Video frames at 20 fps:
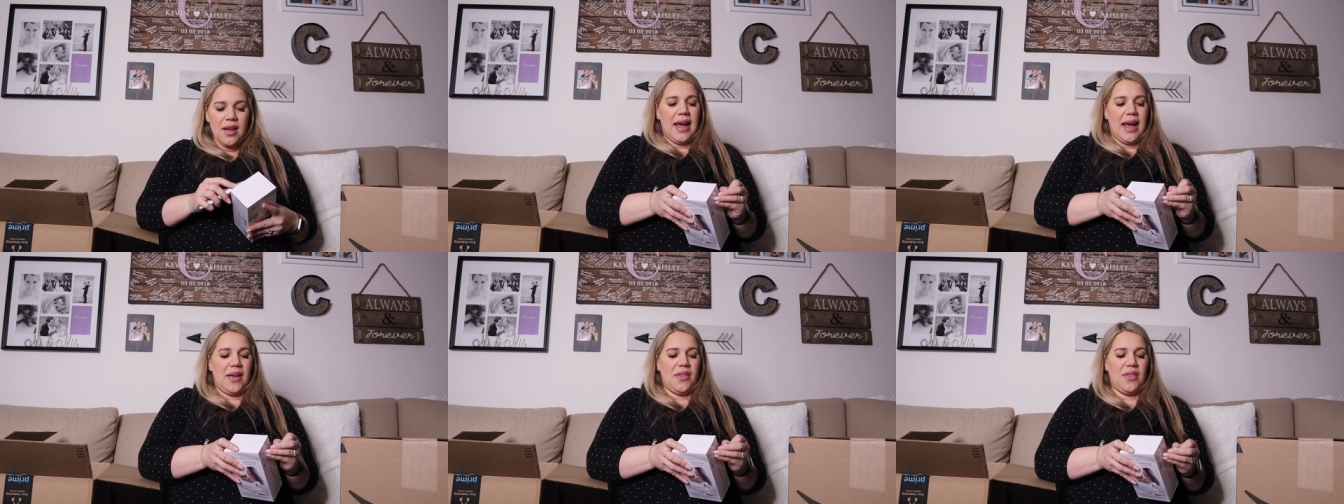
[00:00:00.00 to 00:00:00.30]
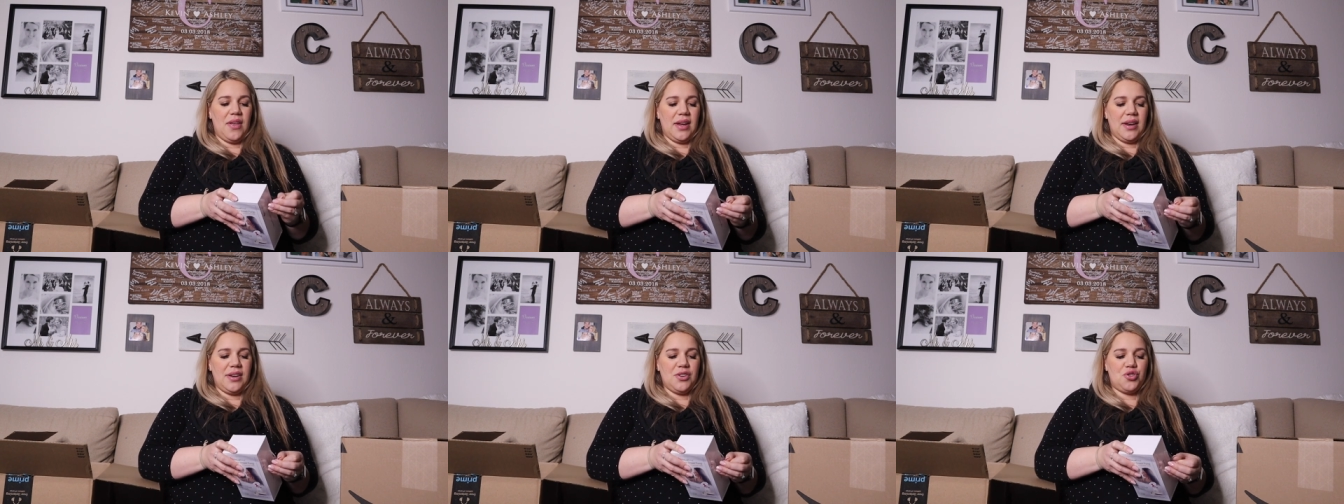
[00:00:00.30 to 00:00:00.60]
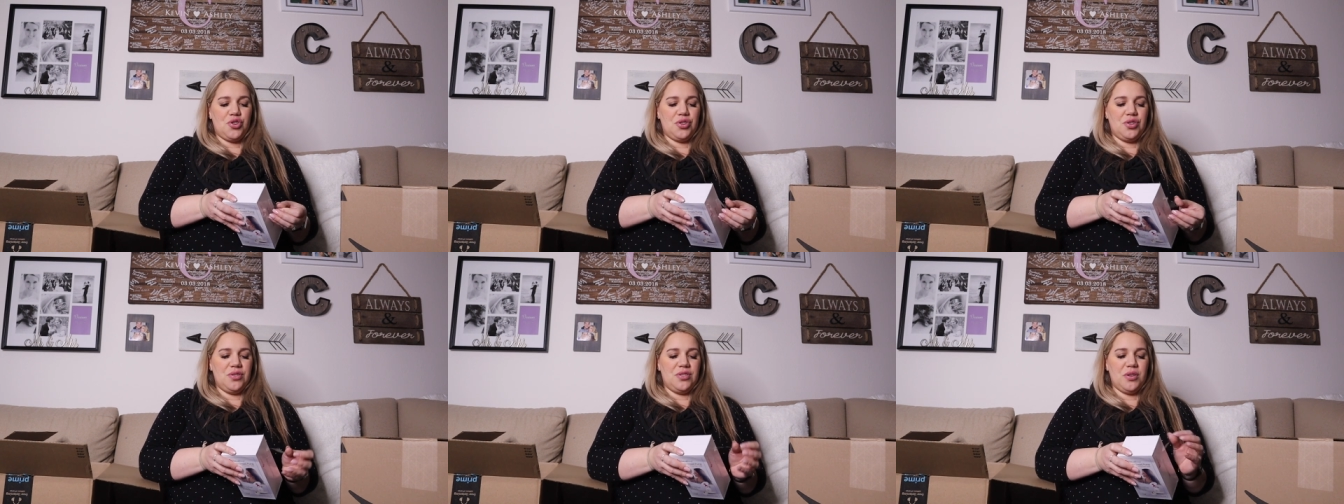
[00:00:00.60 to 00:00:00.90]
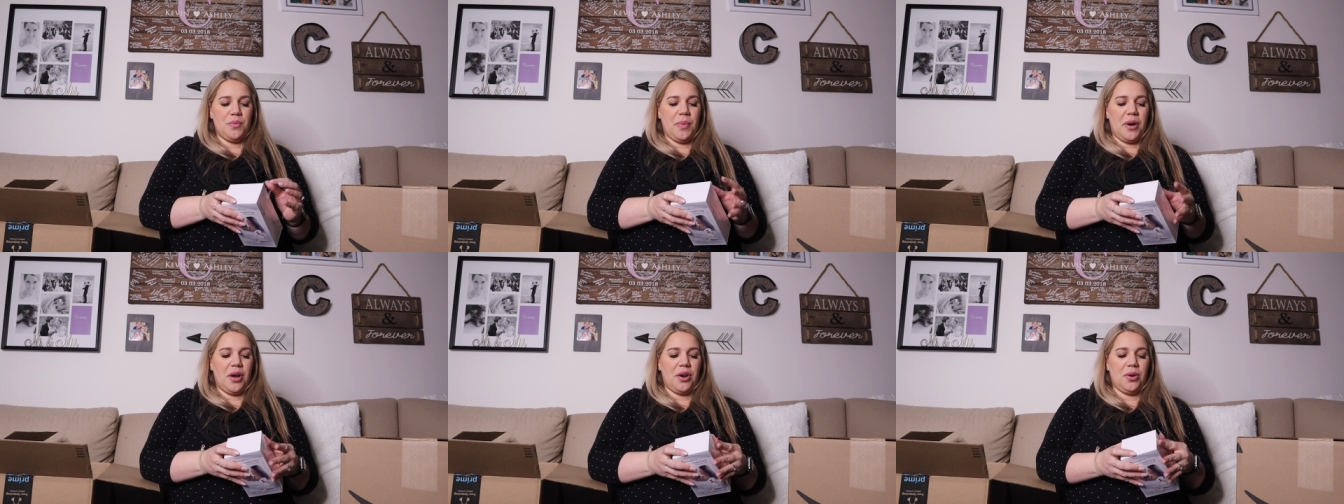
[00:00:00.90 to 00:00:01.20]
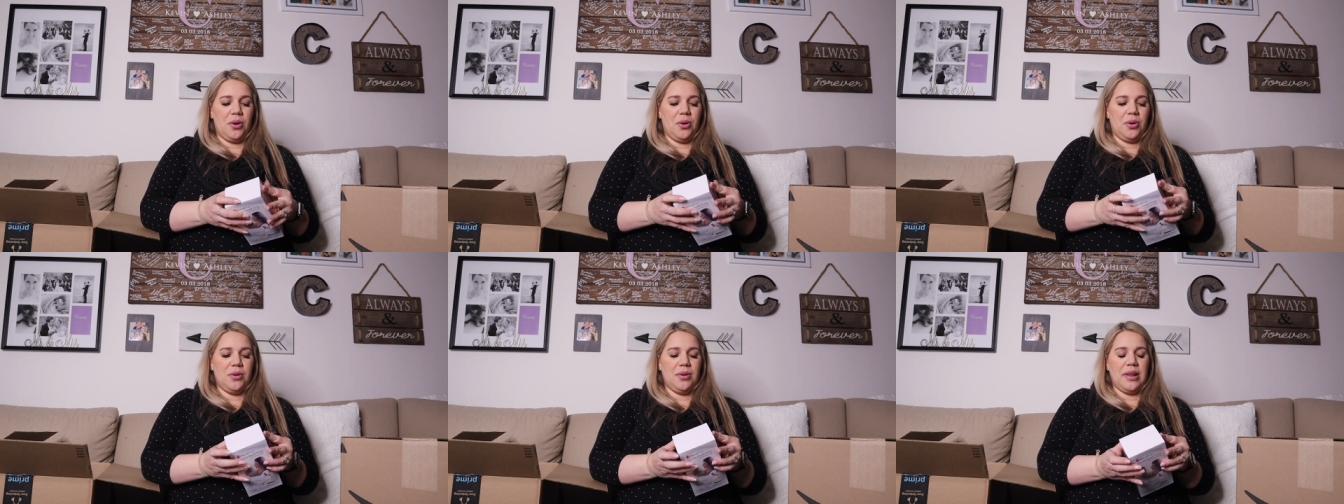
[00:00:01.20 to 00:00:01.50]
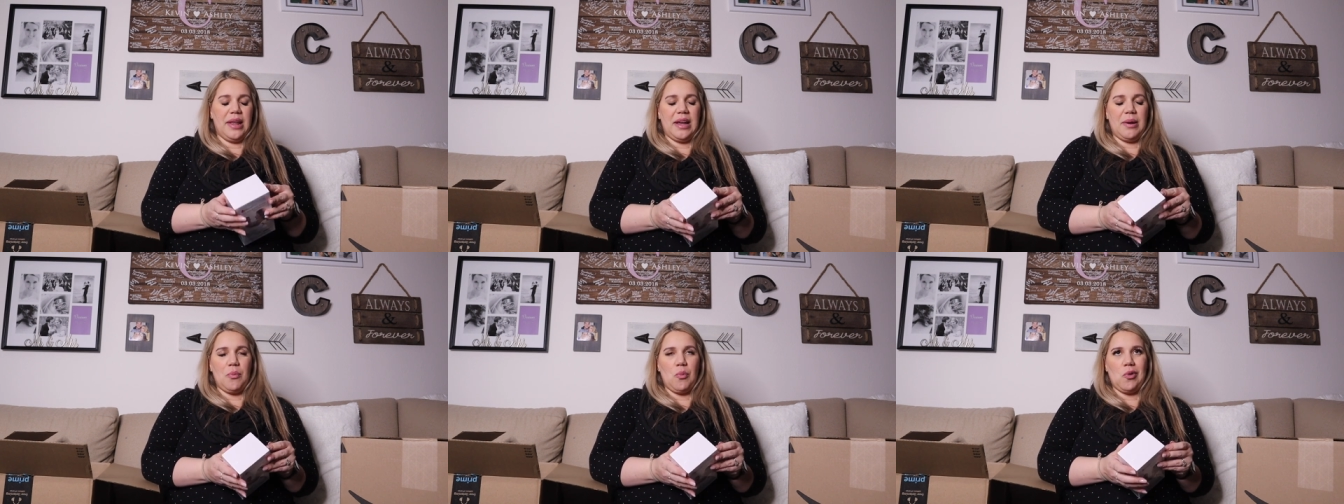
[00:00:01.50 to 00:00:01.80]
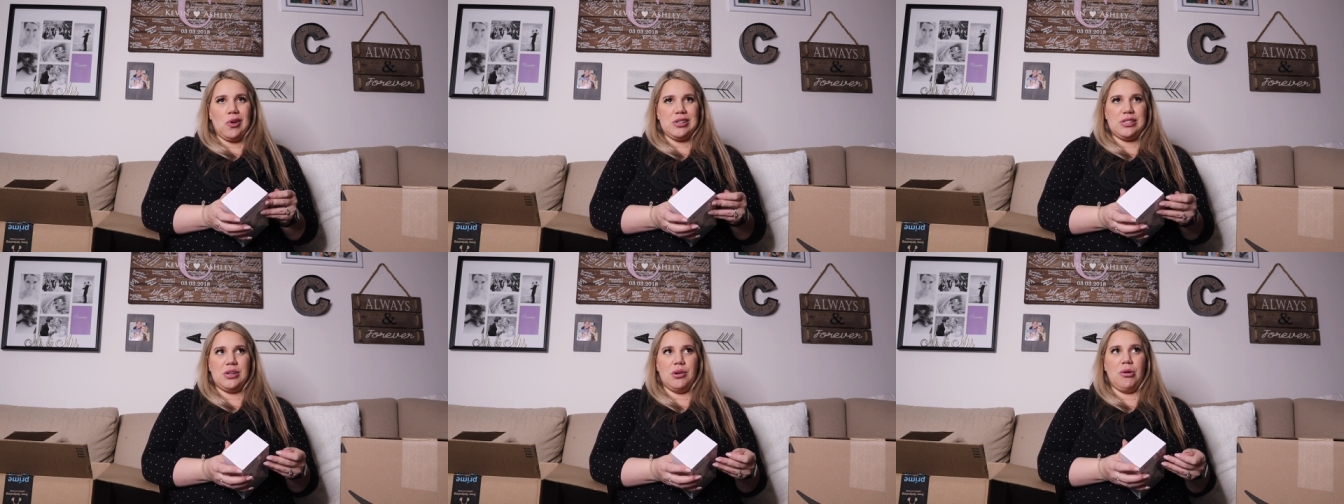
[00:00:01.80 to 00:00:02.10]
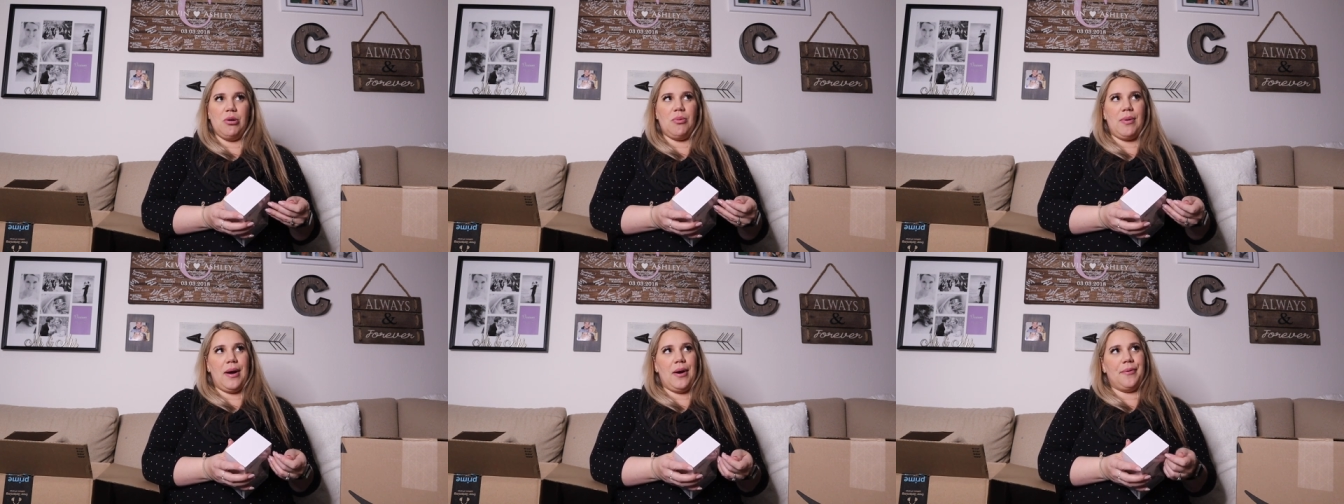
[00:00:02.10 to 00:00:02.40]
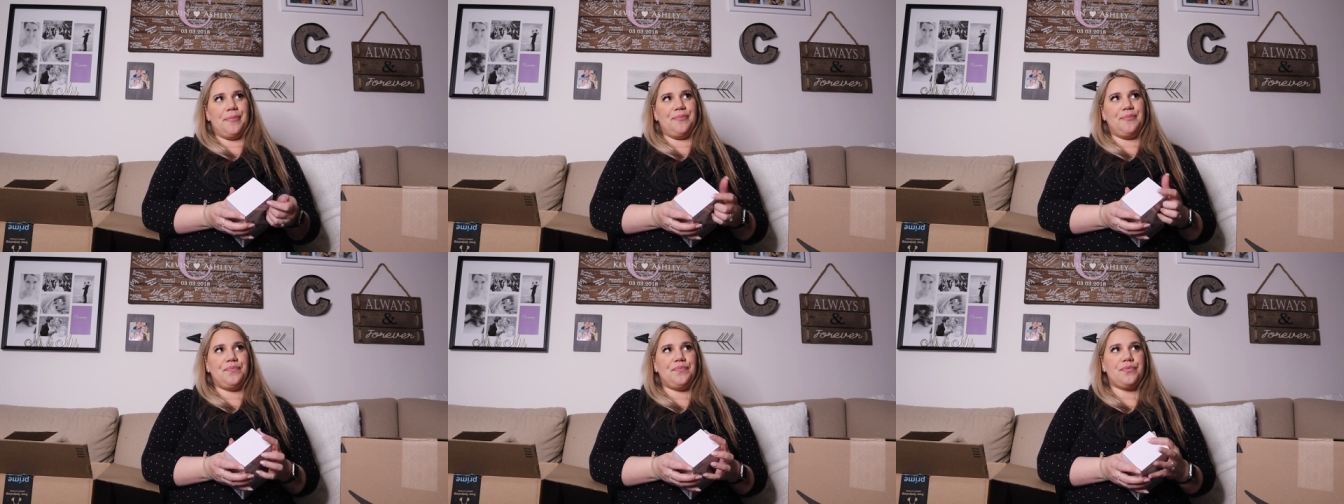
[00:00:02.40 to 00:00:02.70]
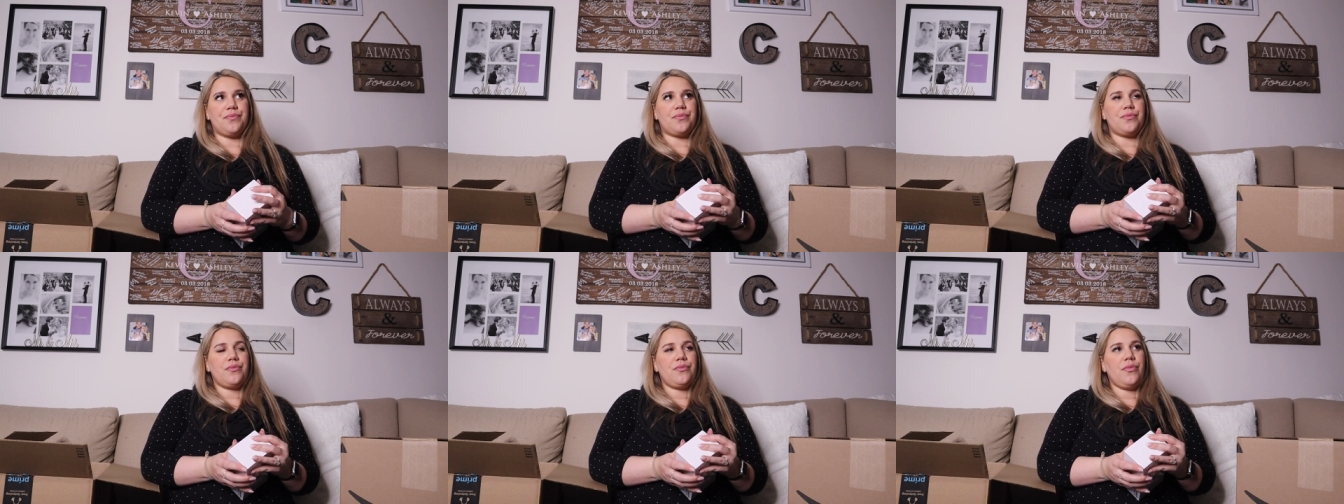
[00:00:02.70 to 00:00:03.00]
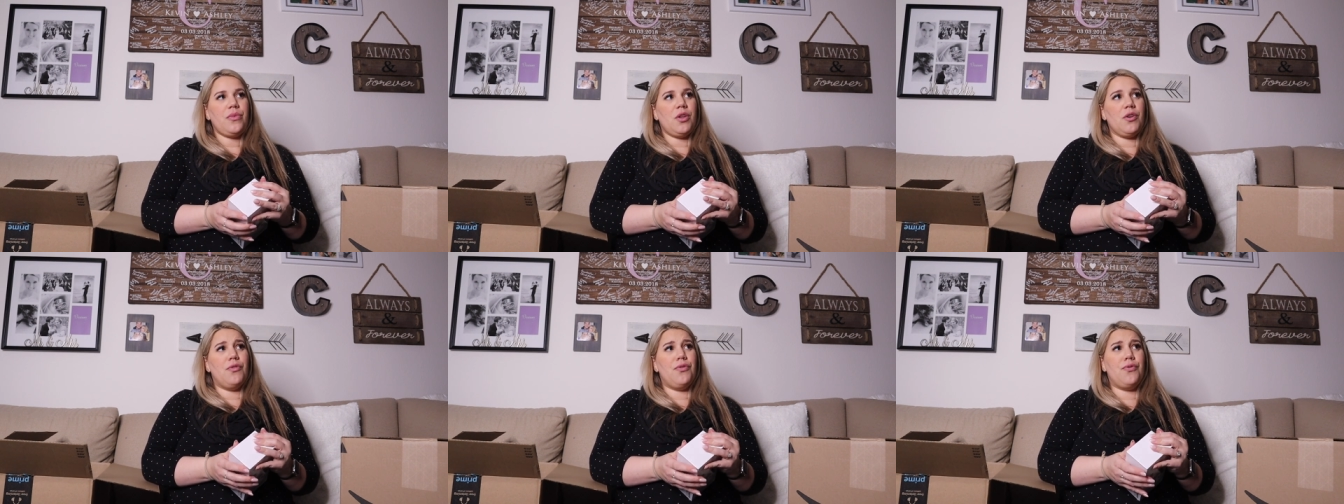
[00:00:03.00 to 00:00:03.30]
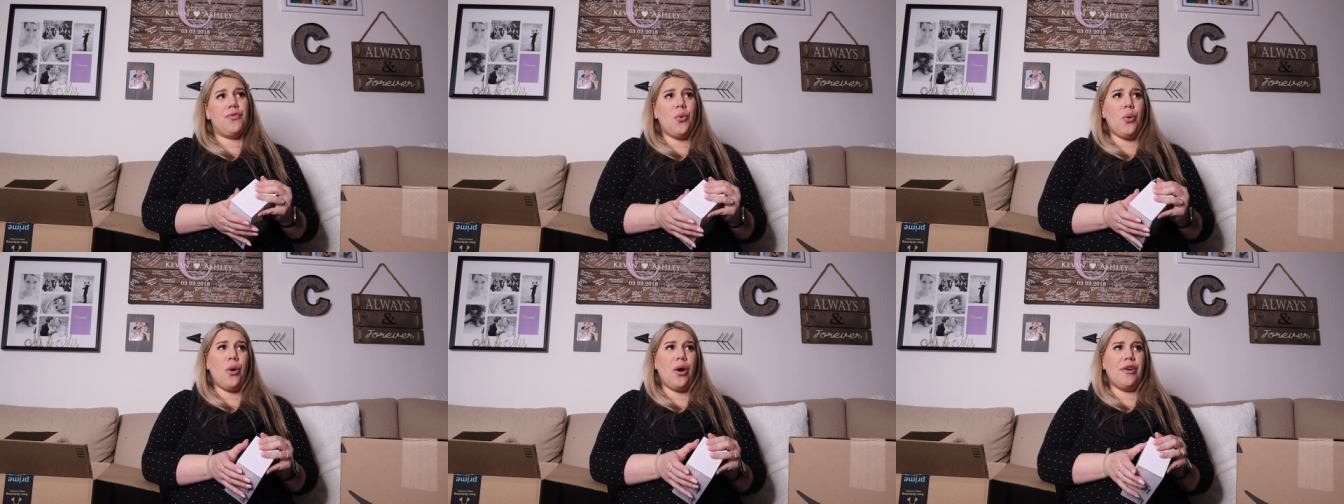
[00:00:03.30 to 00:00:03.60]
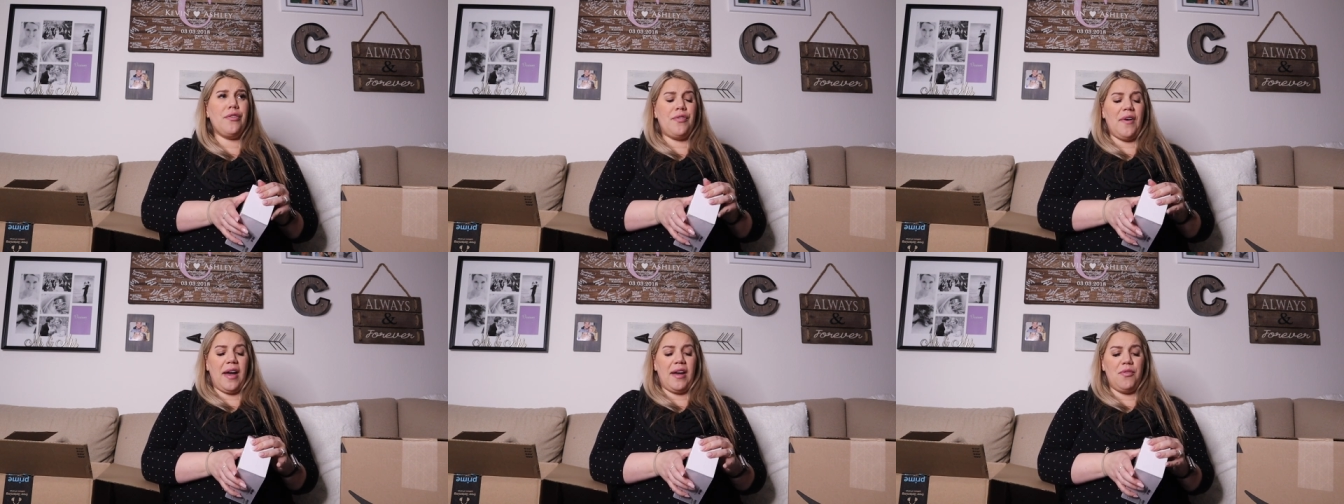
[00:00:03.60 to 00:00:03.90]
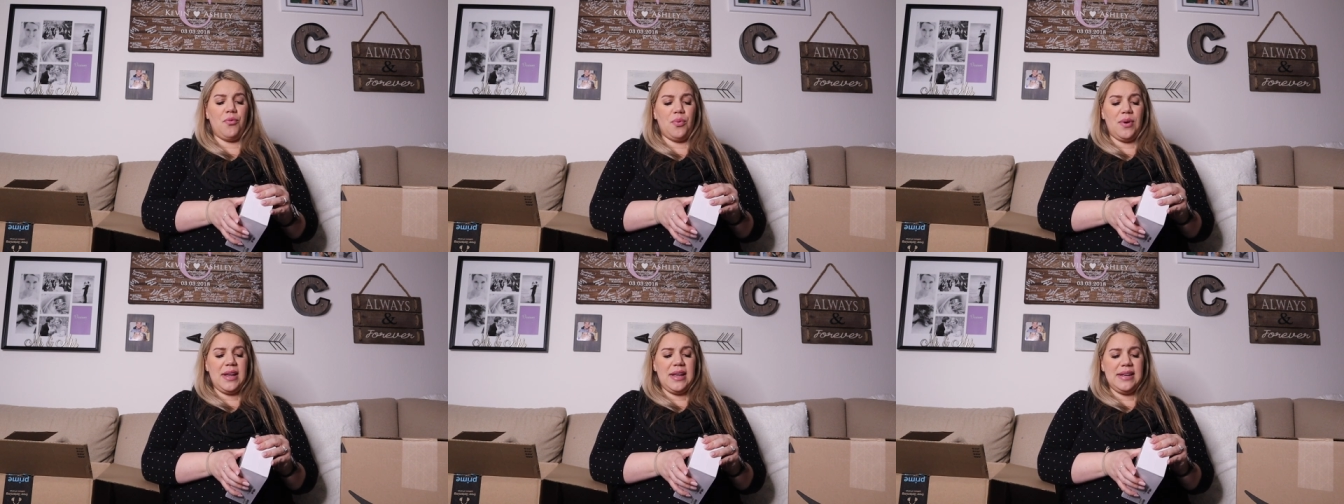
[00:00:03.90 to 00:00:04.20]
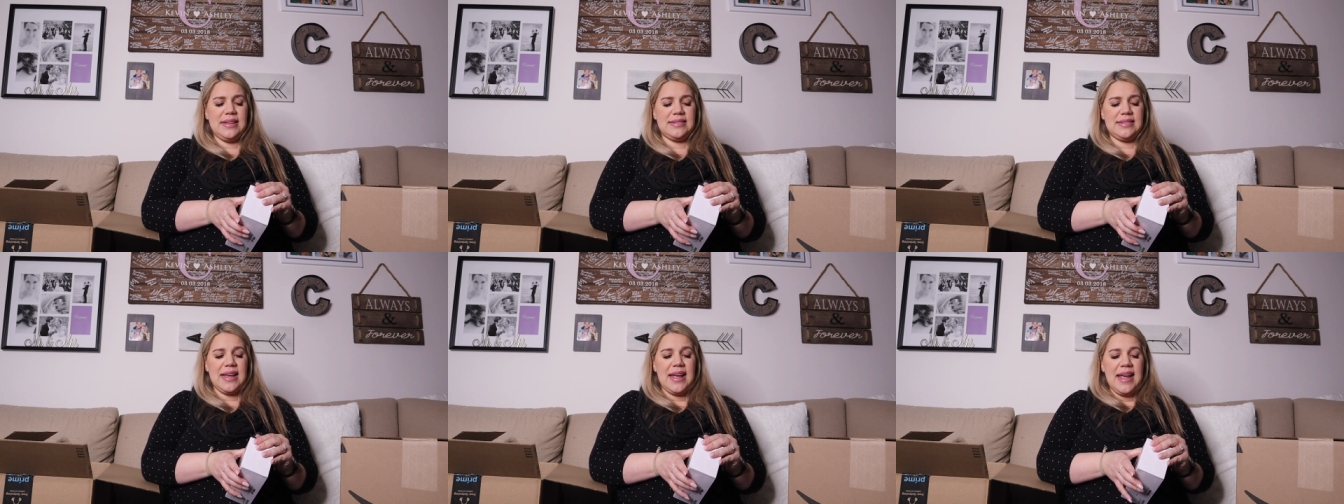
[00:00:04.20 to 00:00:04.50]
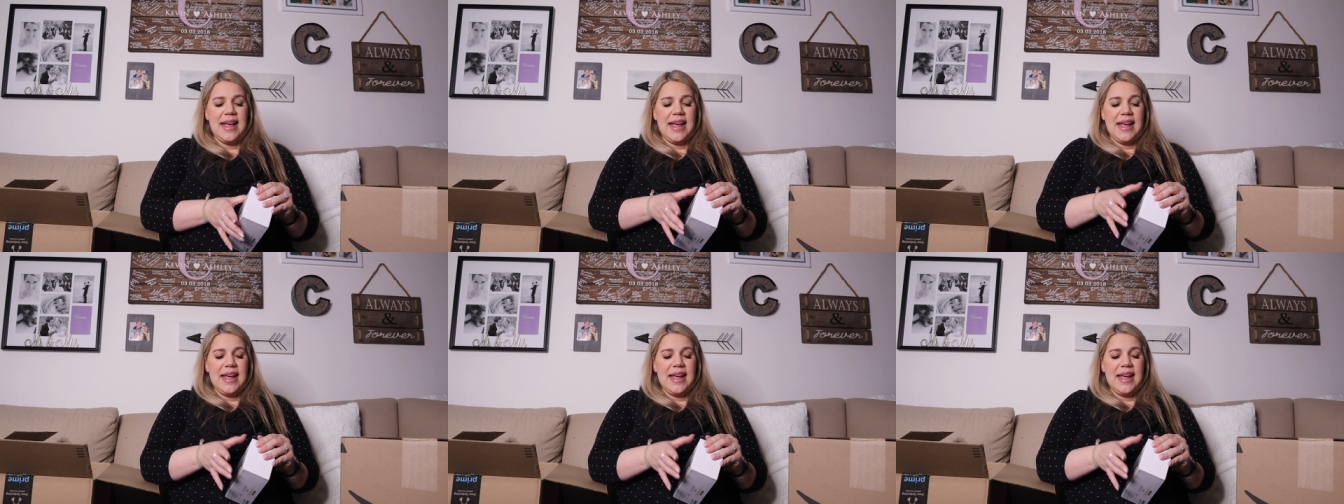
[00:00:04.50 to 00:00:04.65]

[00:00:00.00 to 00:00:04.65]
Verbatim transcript: and then introduce a bottle like more so around four or five weeks.